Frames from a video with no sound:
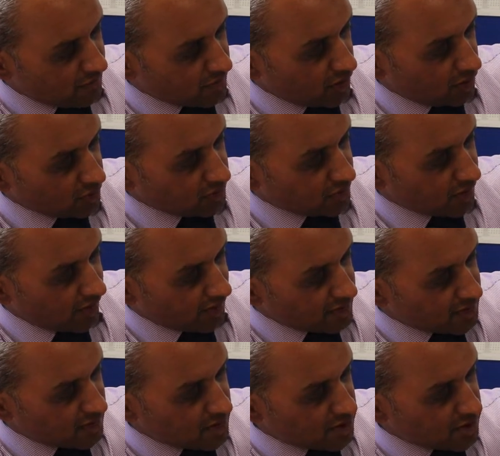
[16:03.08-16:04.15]
ulnar
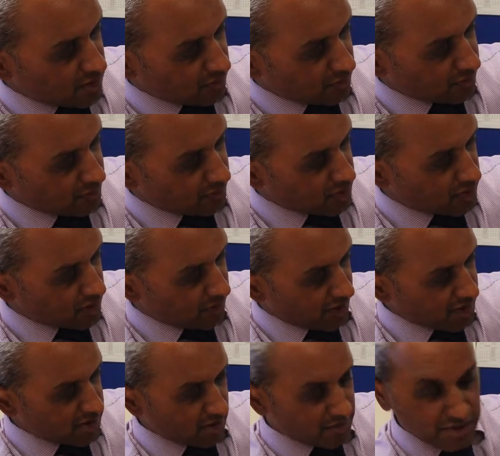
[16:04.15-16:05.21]
and distal to the
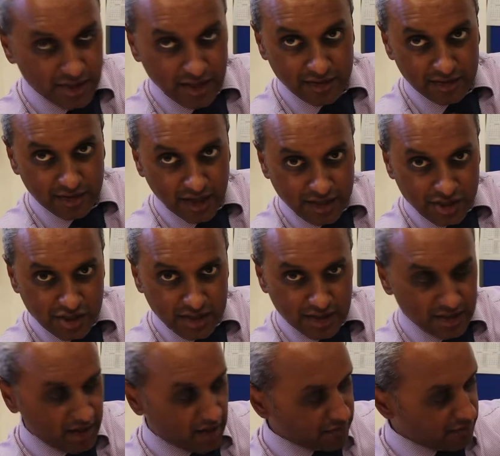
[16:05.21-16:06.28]
biceps tendon, I
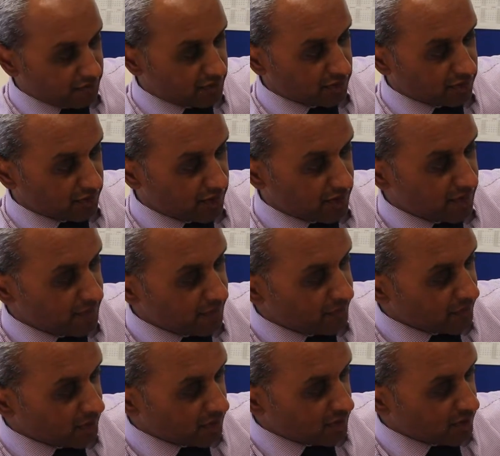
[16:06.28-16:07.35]
gently have a feel there,
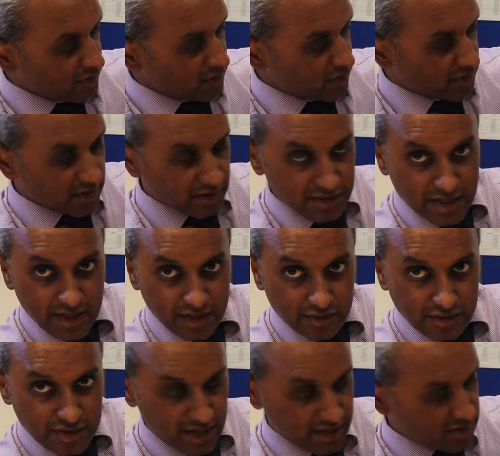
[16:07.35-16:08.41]
do a little
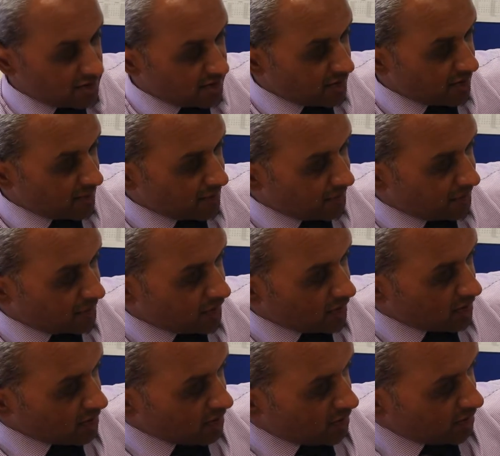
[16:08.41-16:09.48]
Tunnel's test there,
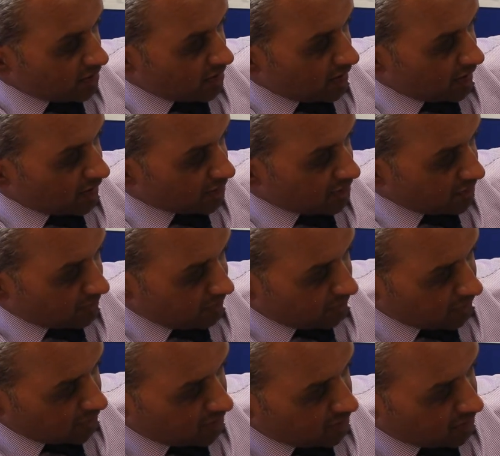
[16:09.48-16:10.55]
and
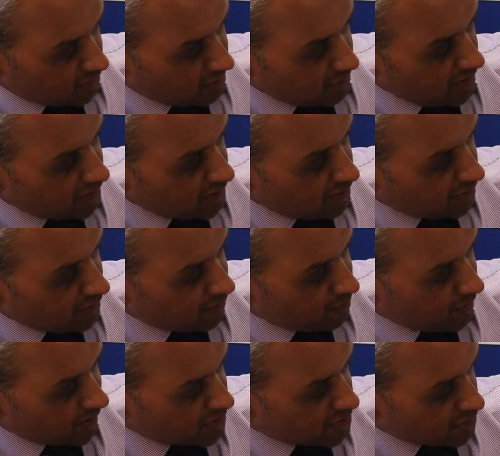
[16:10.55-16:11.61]
the median nerve
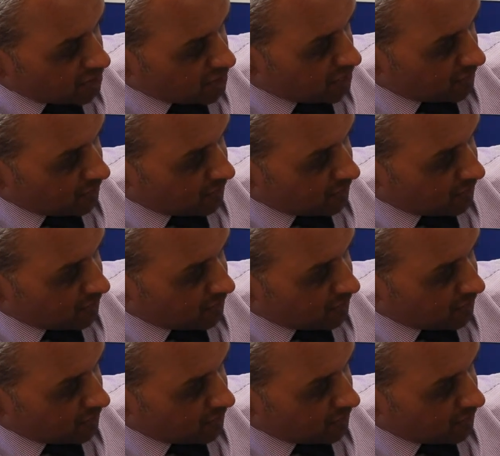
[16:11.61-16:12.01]
passes